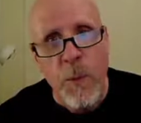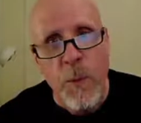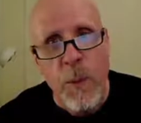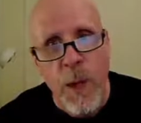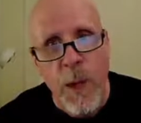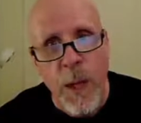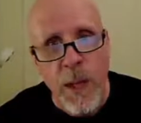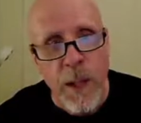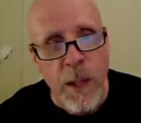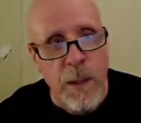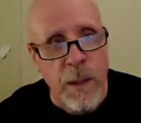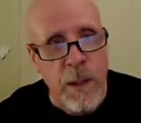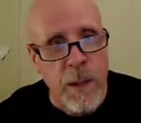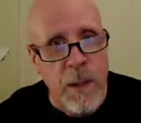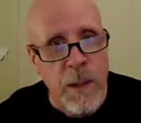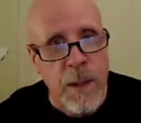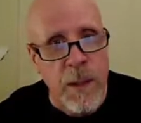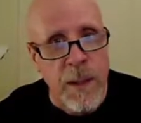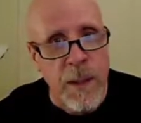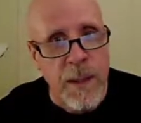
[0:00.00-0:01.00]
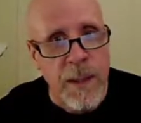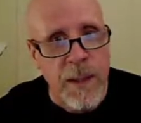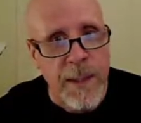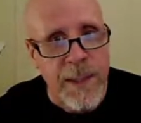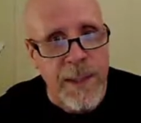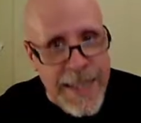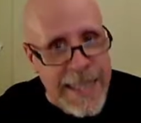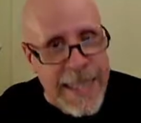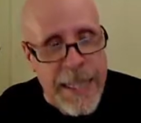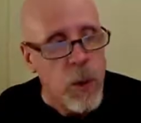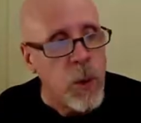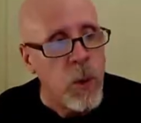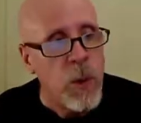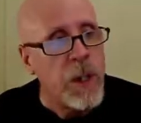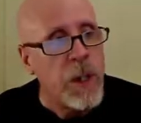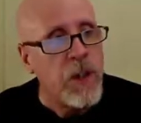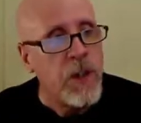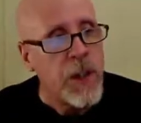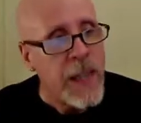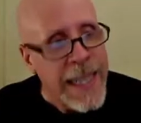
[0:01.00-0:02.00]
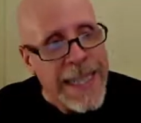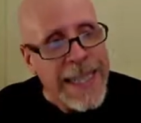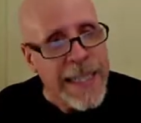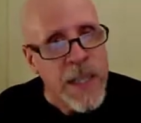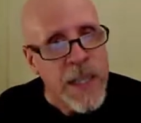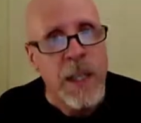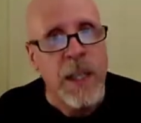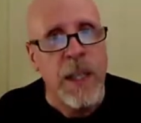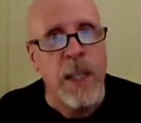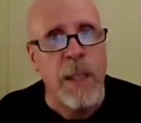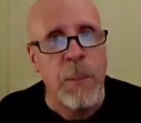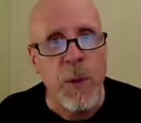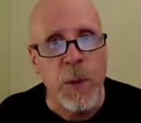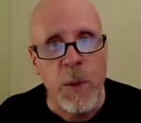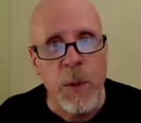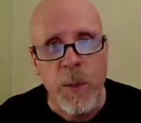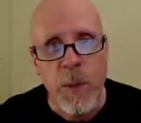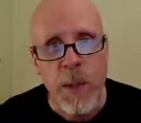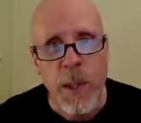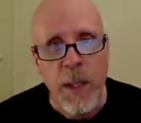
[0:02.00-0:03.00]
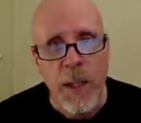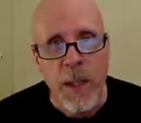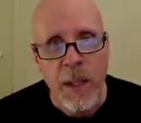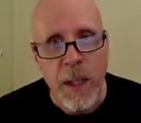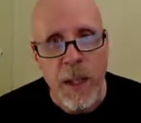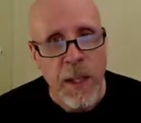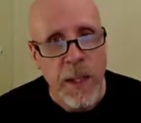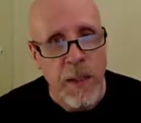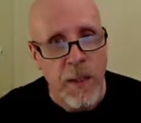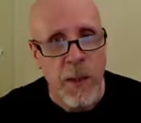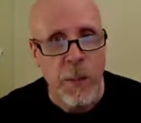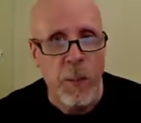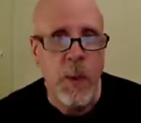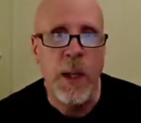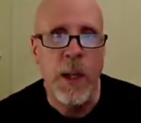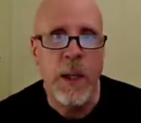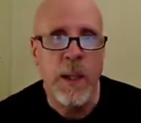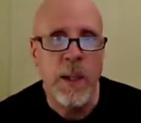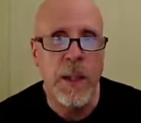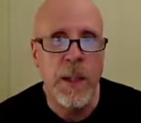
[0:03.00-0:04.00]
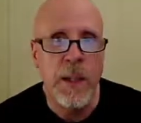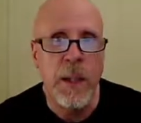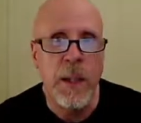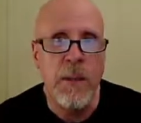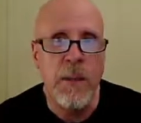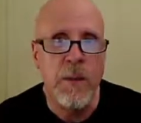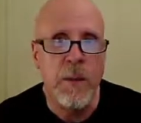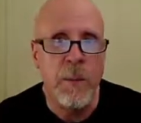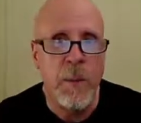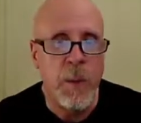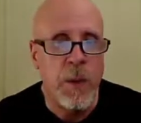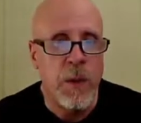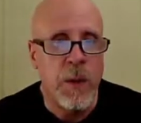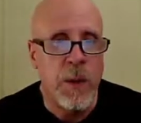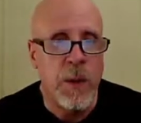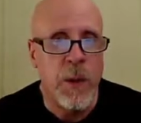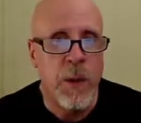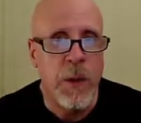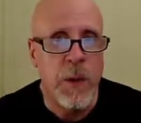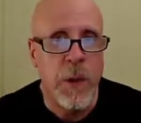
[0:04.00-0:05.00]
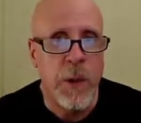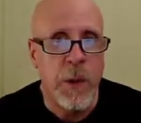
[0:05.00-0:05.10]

lay out D coins each time you do that, and that's subtracting D from the ones that are in your